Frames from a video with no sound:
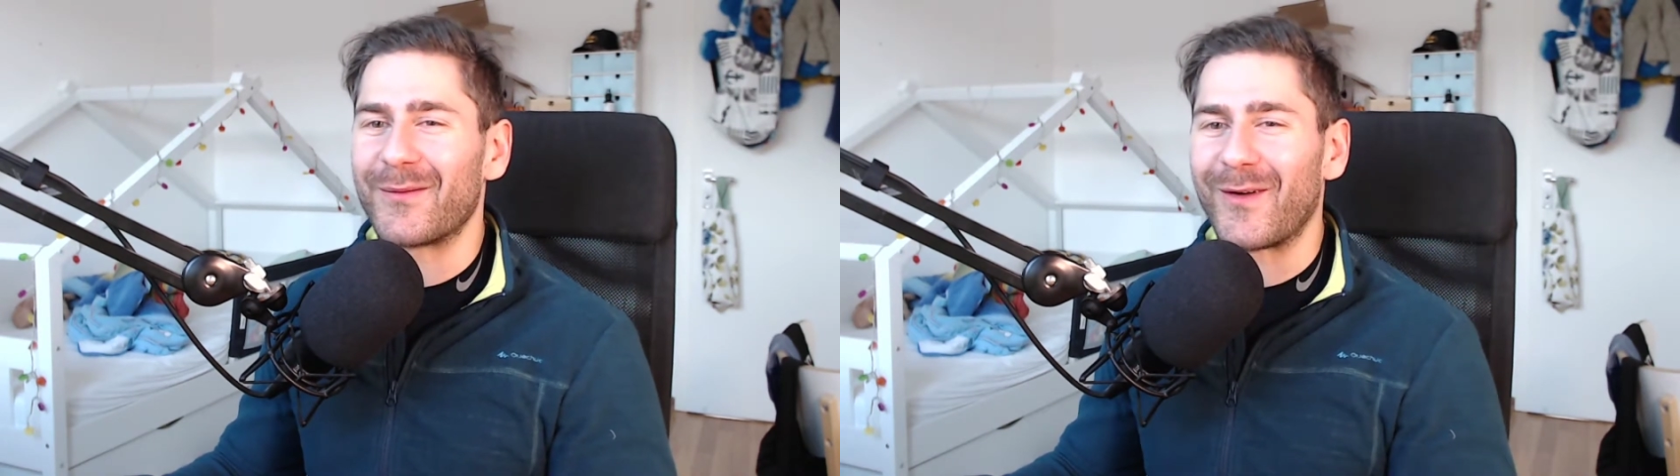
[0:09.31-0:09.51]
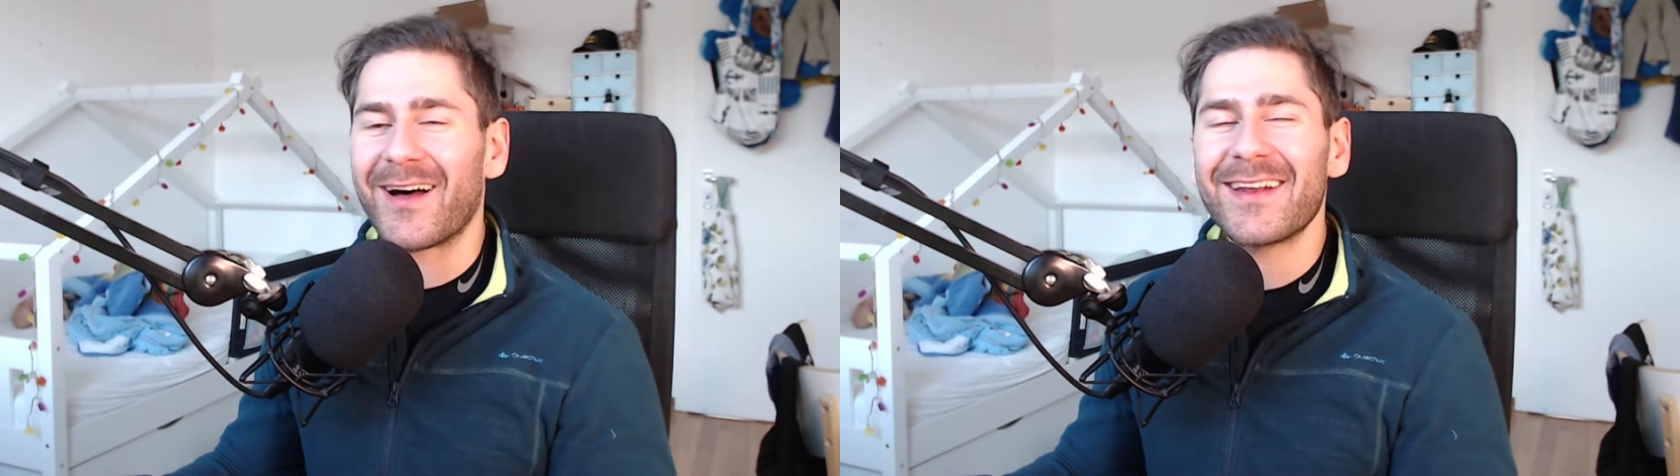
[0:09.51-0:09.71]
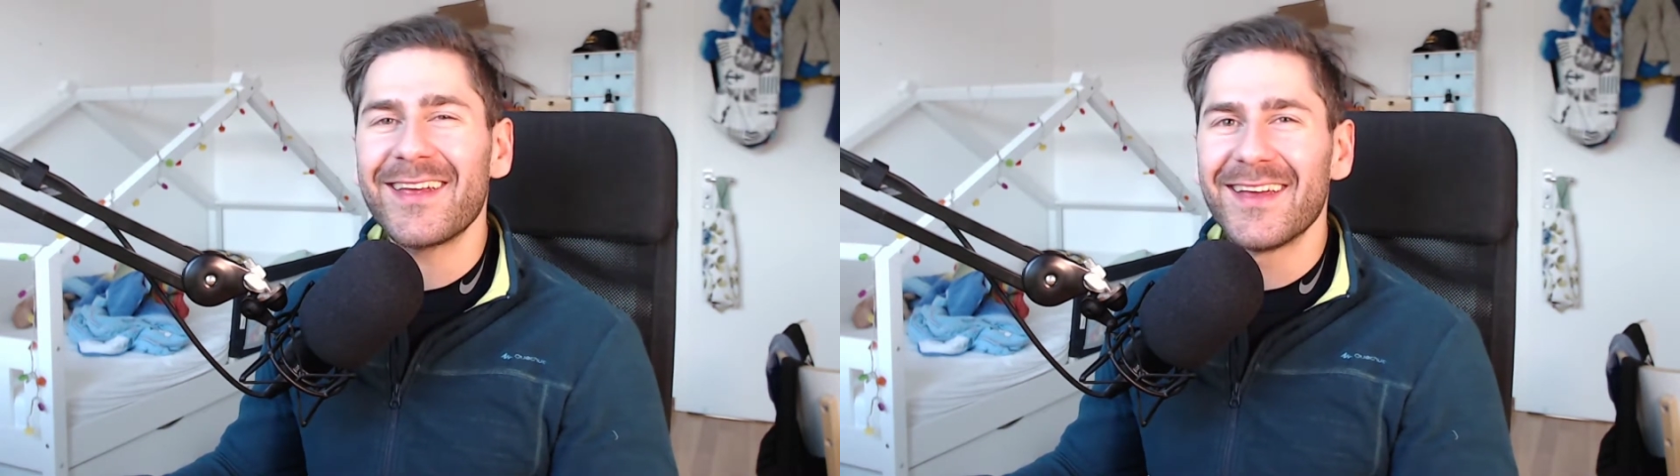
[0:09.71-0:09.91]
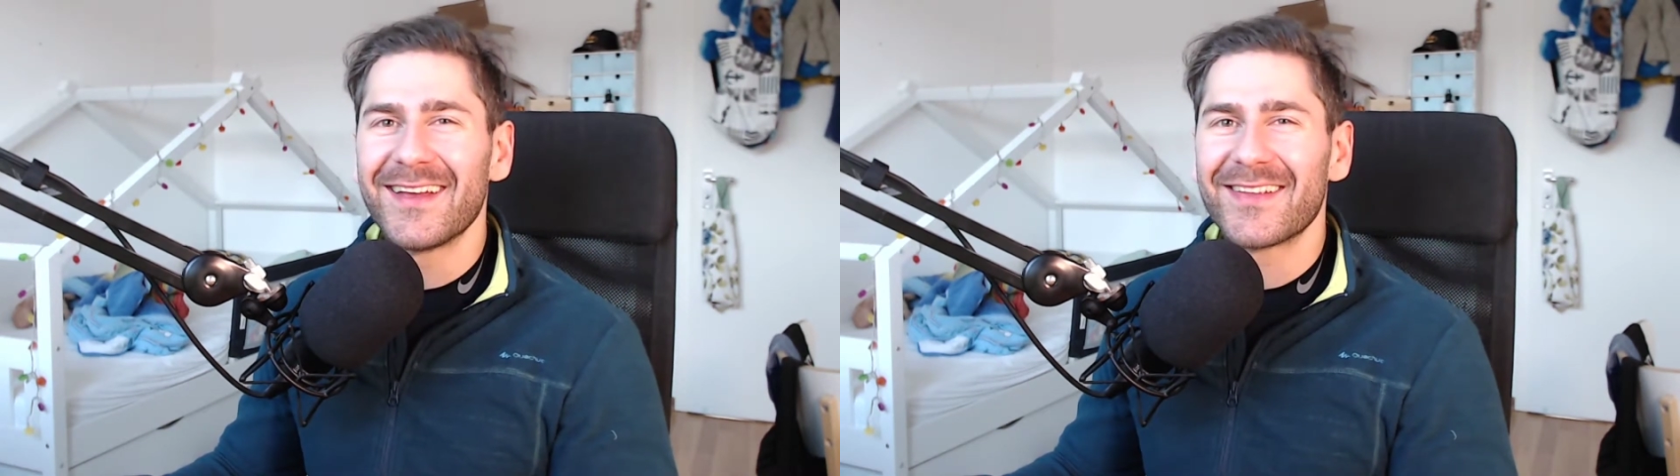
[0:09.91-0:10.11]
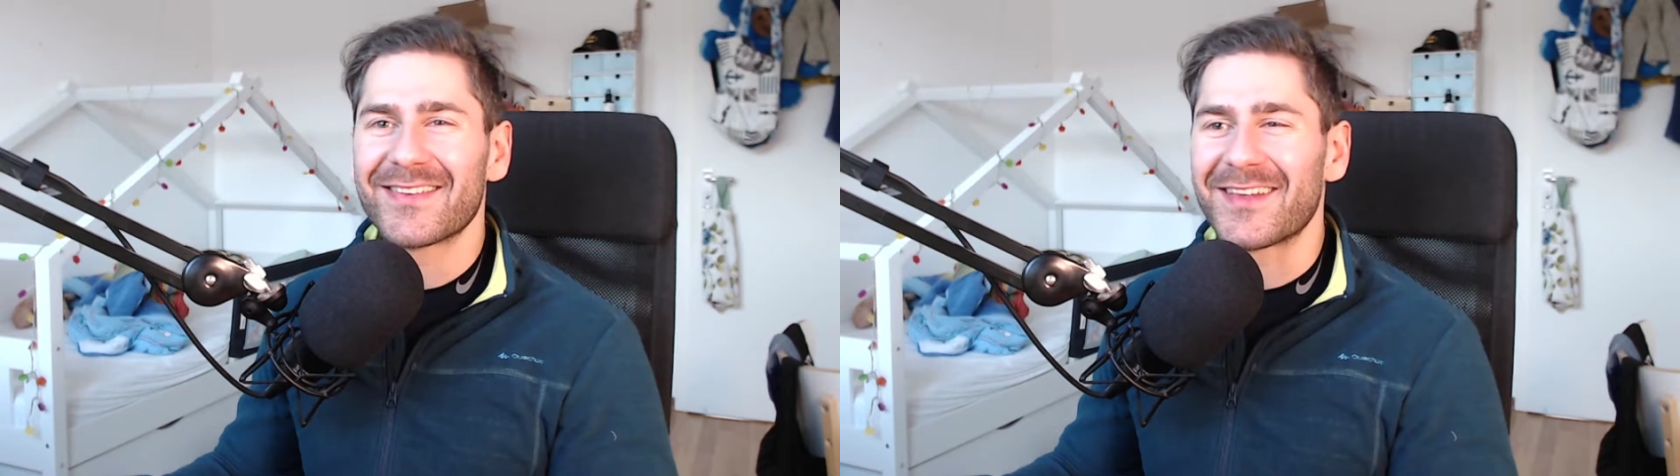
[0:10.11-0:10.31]
right?
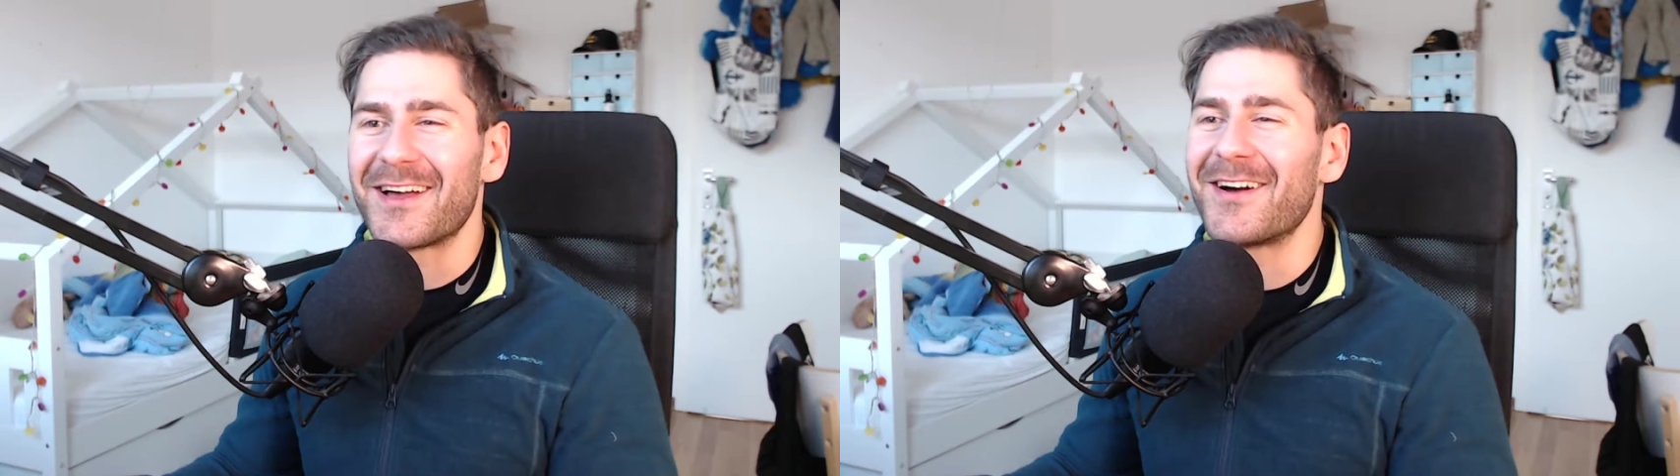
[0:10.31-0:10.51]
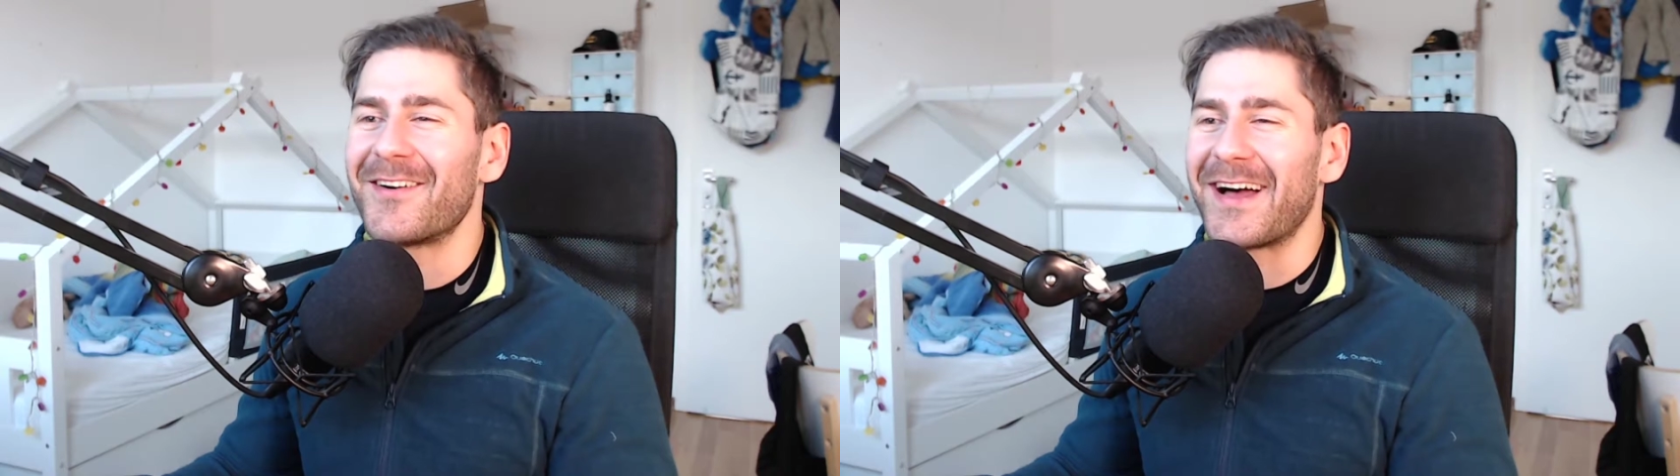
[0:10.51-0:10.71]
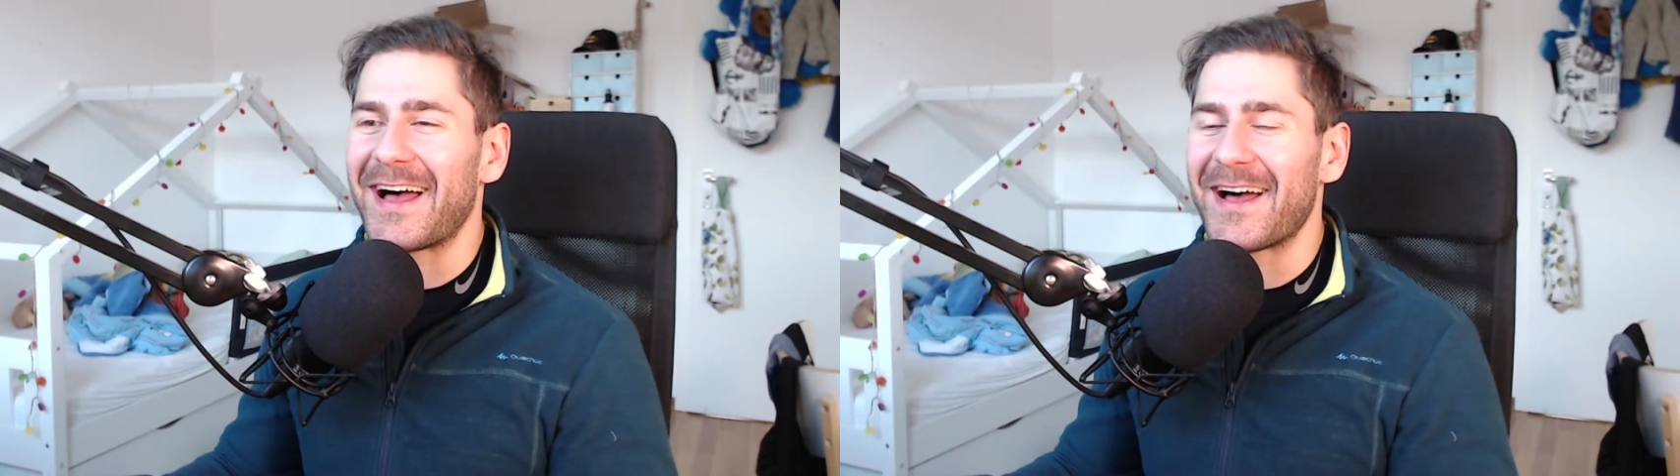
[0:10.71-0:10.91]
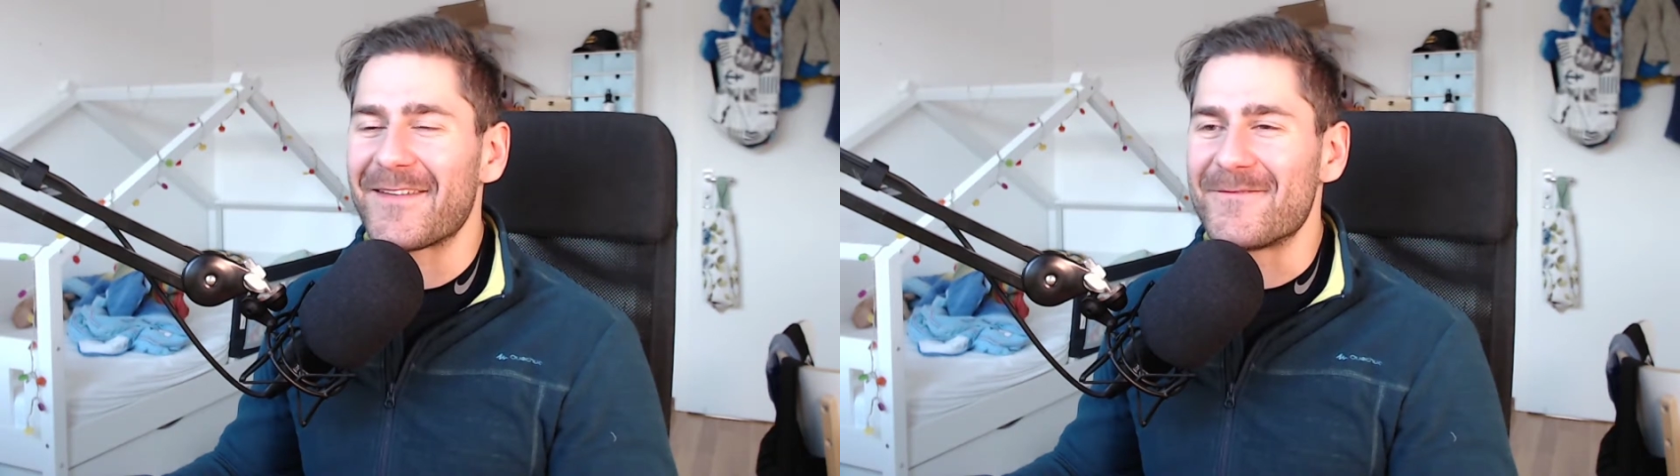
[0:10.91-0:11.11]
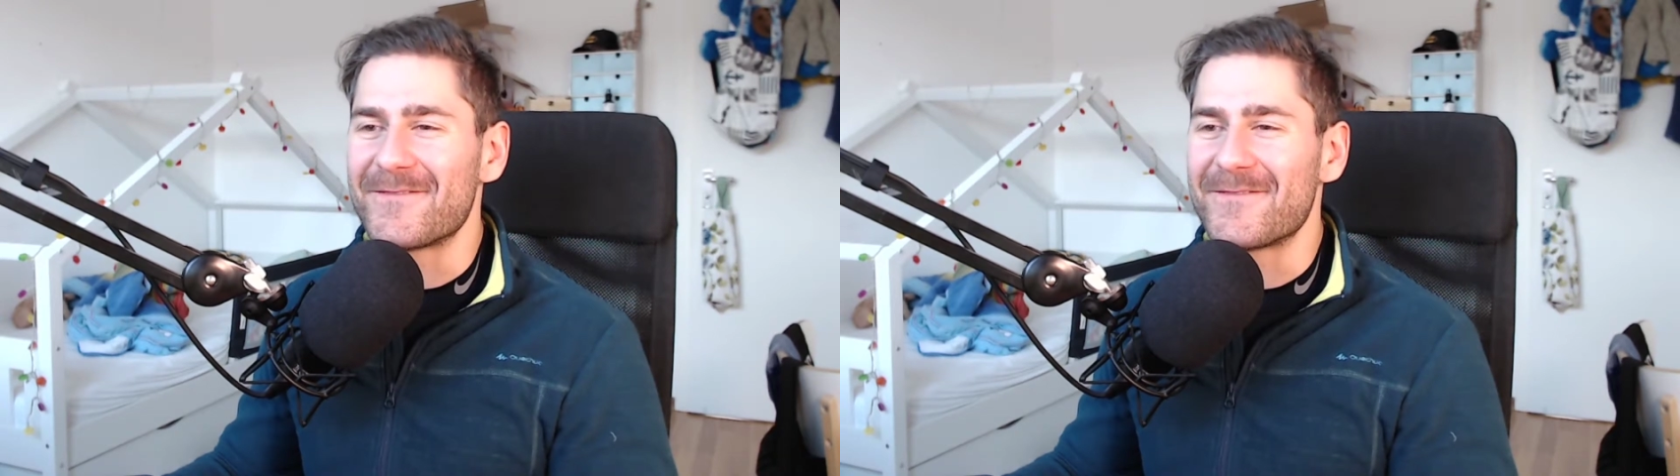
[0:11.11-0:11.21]
So,